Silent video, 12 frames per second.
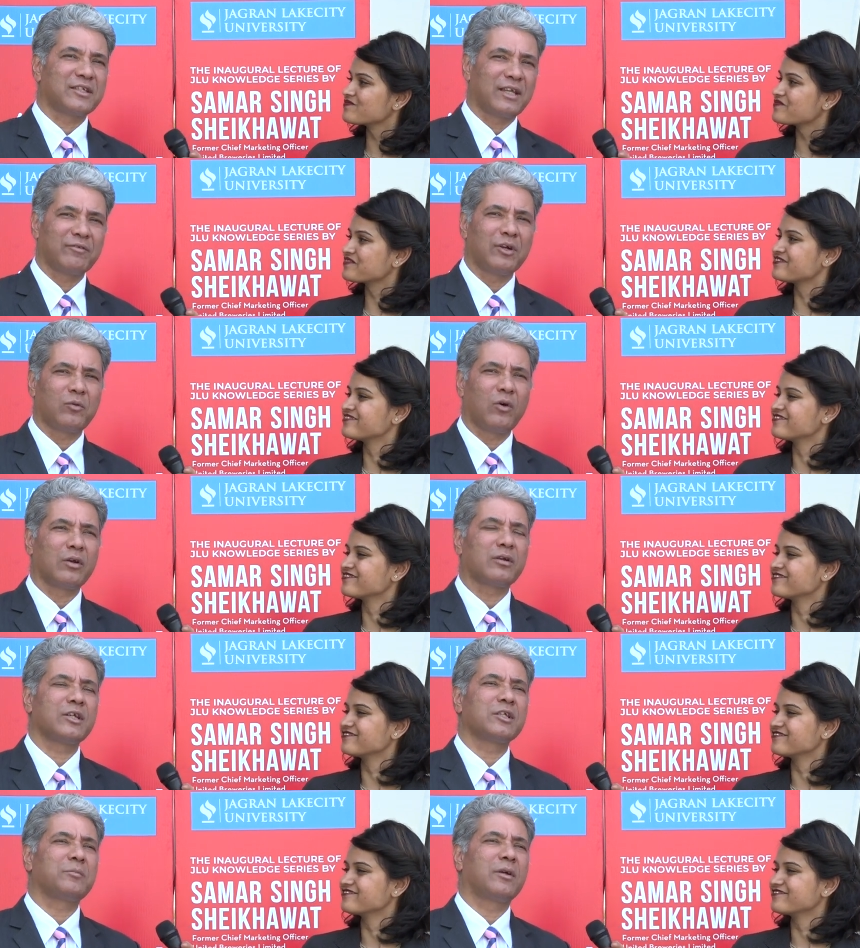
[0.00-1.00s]
Speaker 1: are several
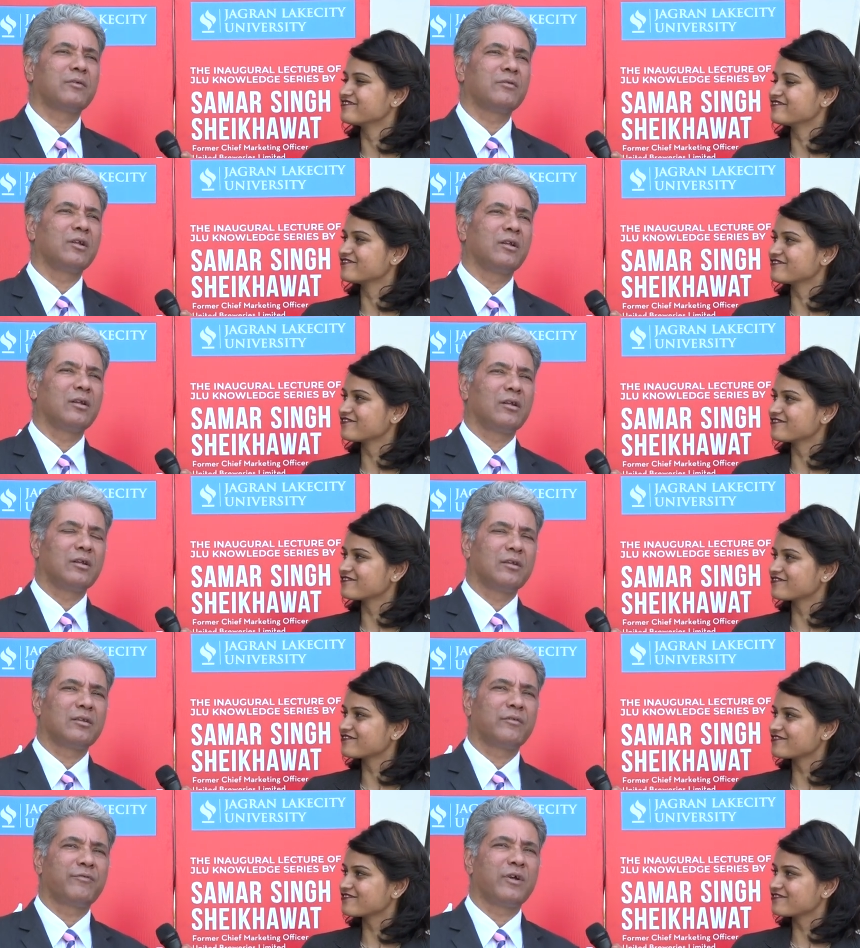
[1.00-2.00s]
qualities, but the,
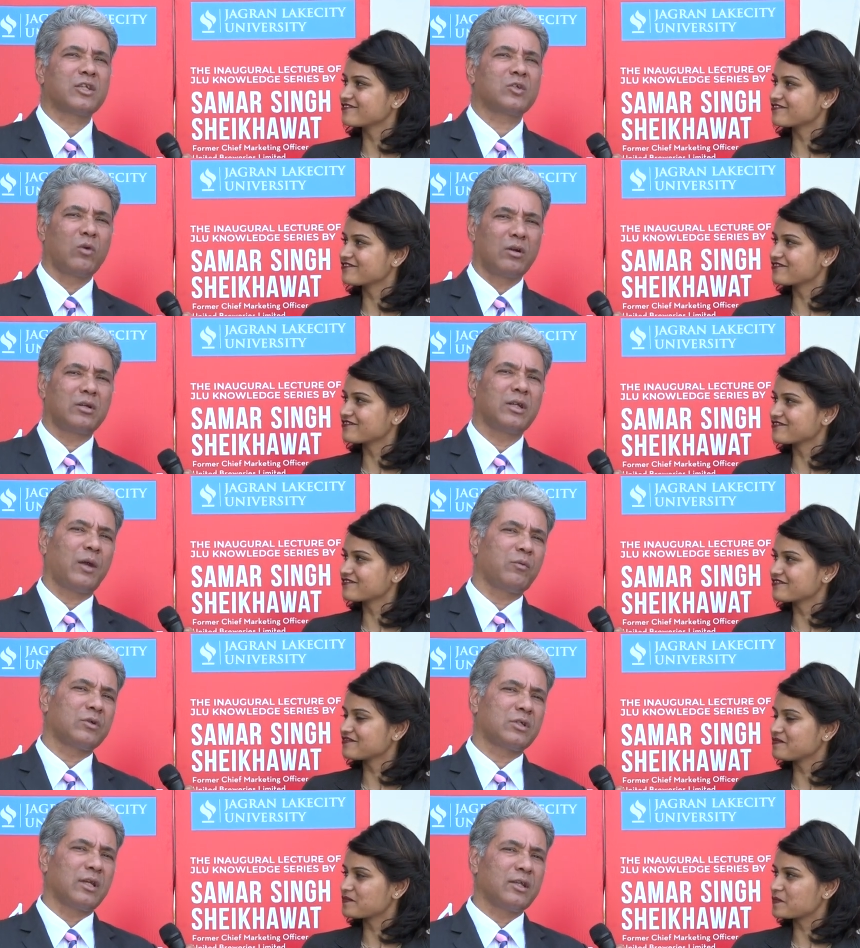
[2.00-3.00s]
the first quality I
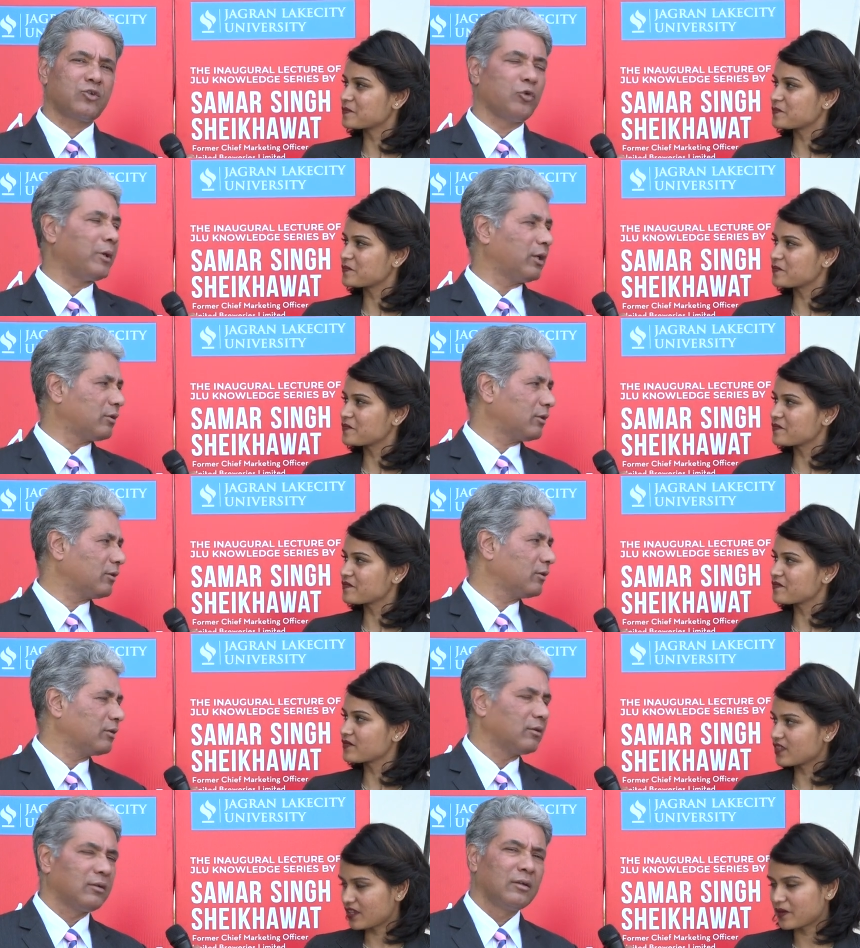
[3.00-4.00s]
would say is humility.
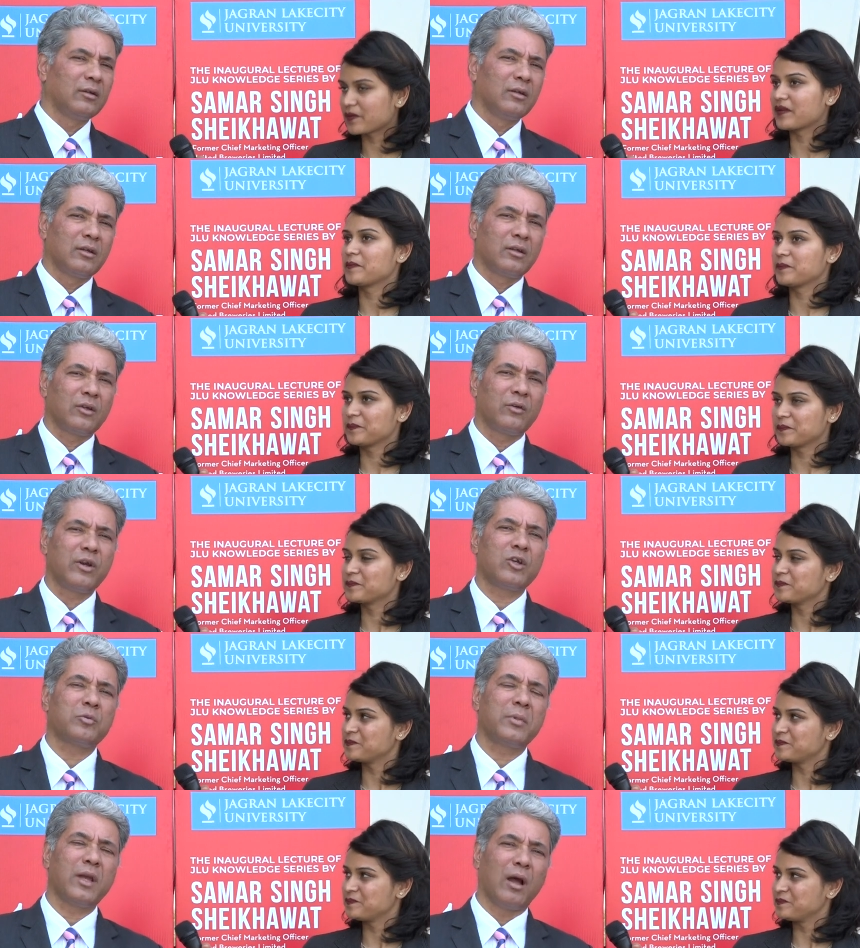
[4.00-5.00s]
You
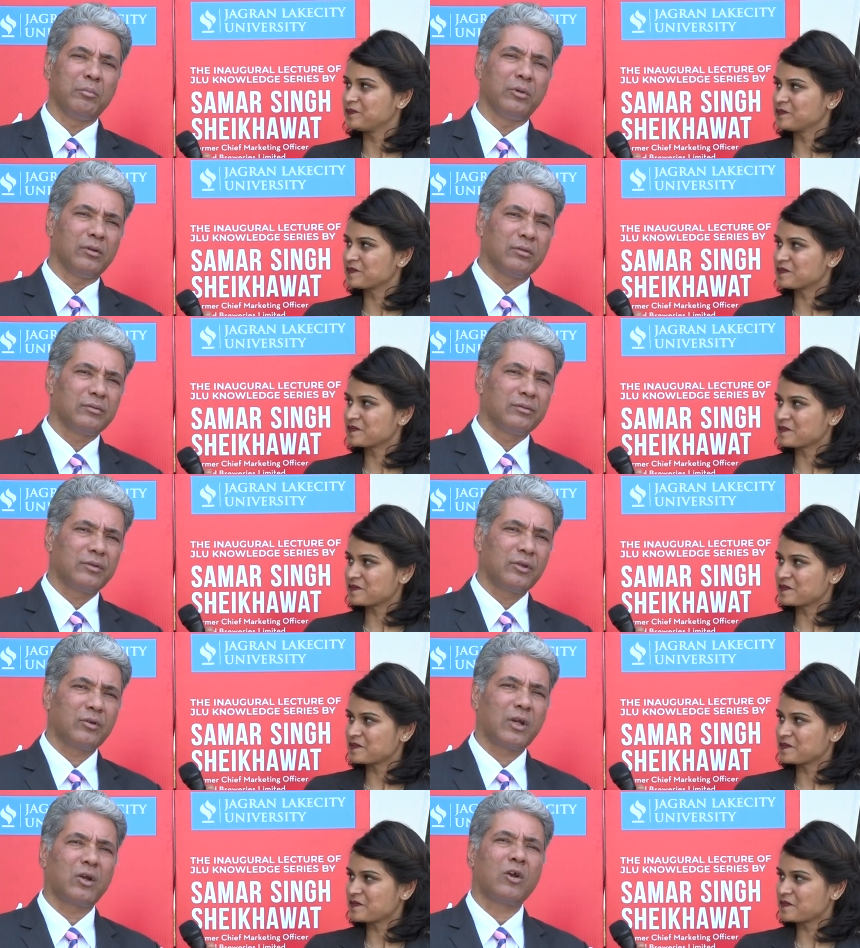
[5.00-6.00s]
need to be humble.
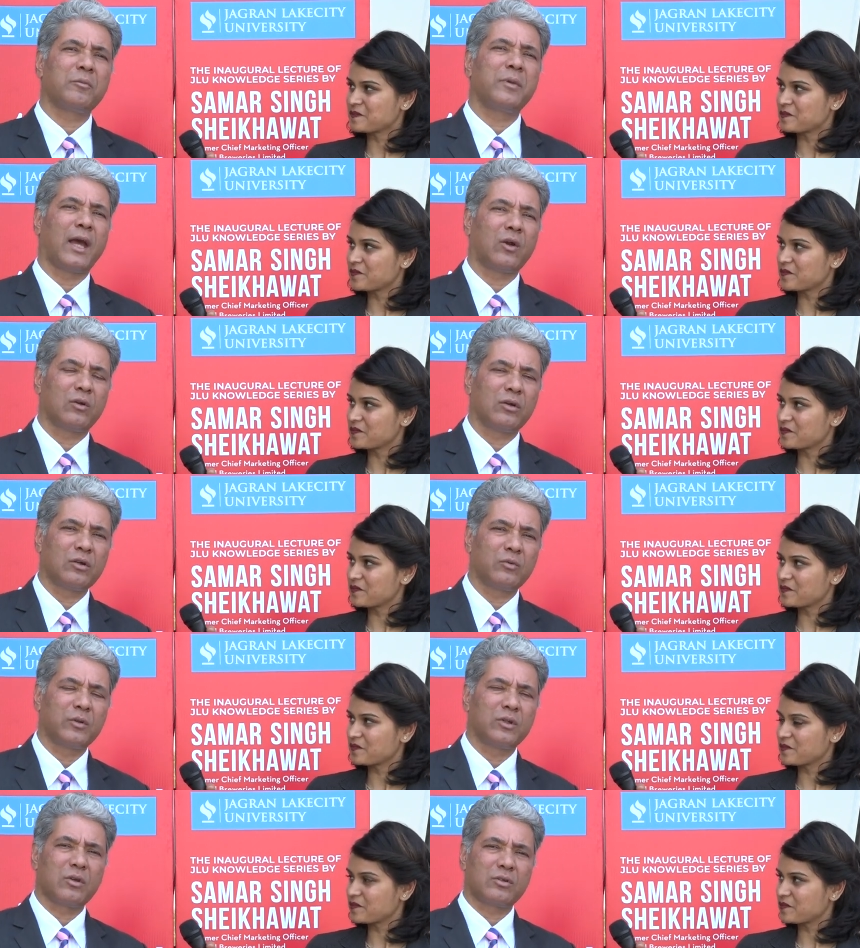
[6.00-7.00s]
You cannot be
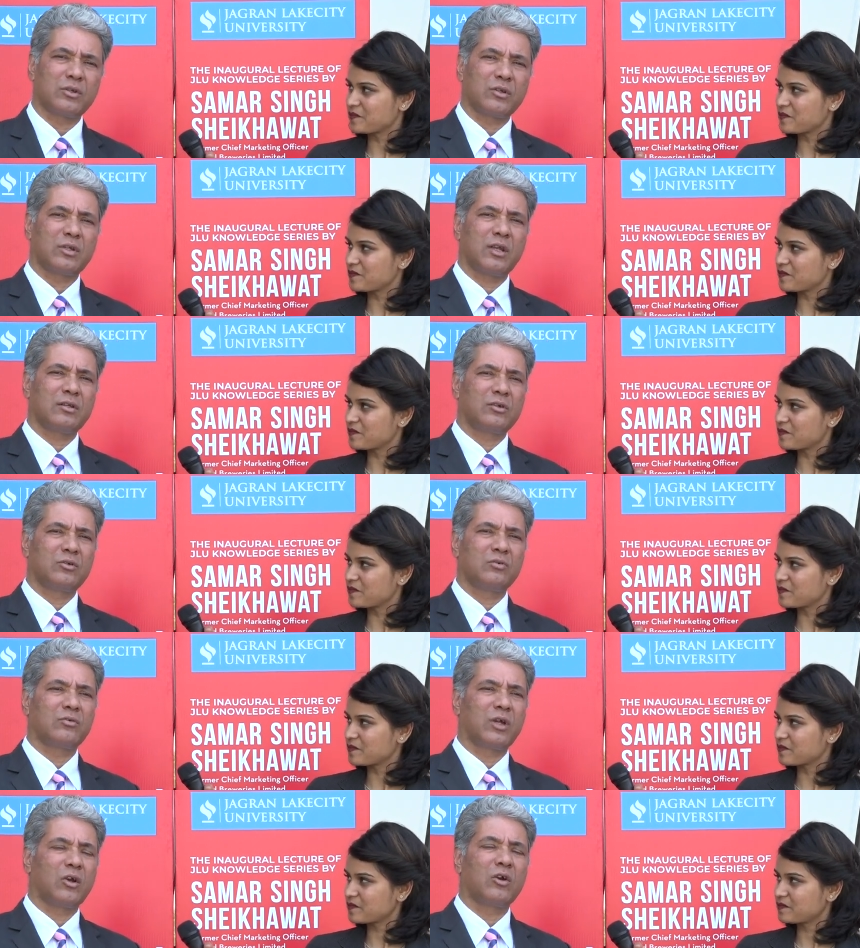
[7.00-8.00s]
arrogant with your success.
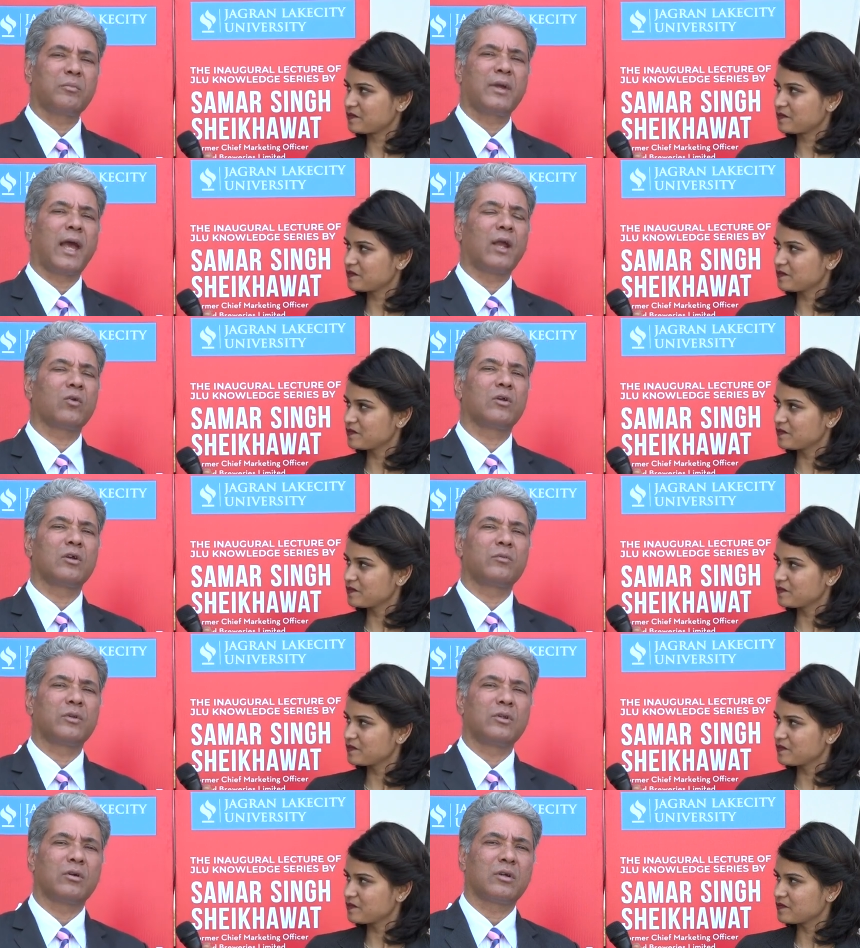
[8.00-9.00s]
You cannot be
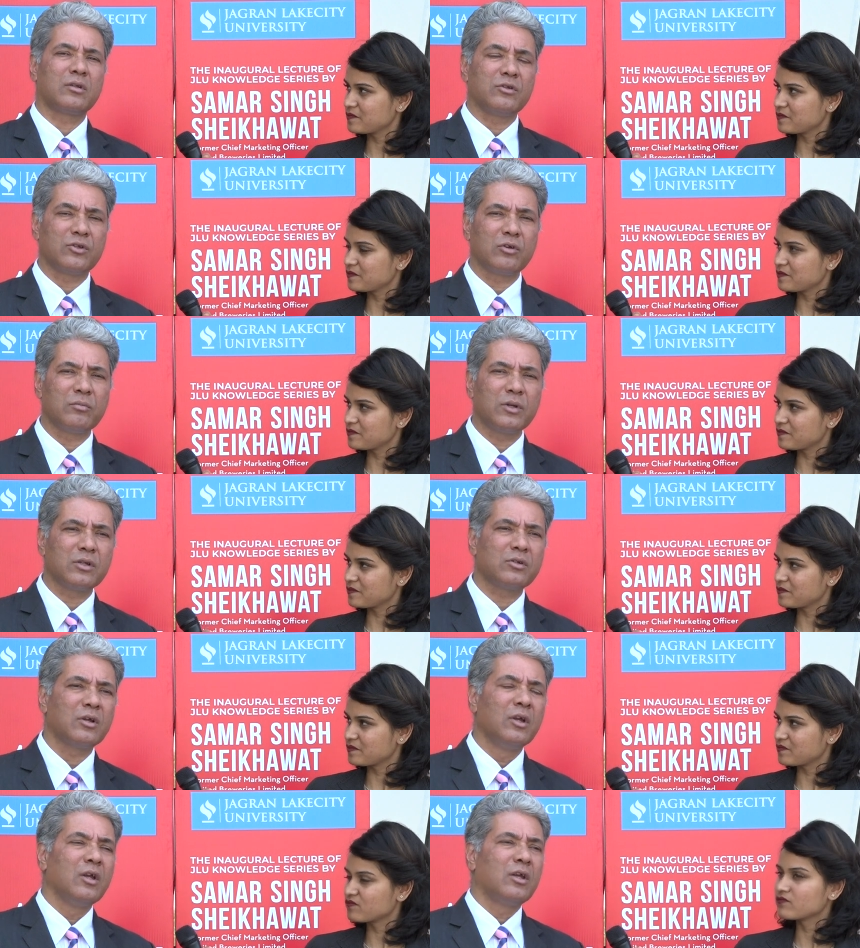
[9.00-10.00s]
arrogant with your consumers.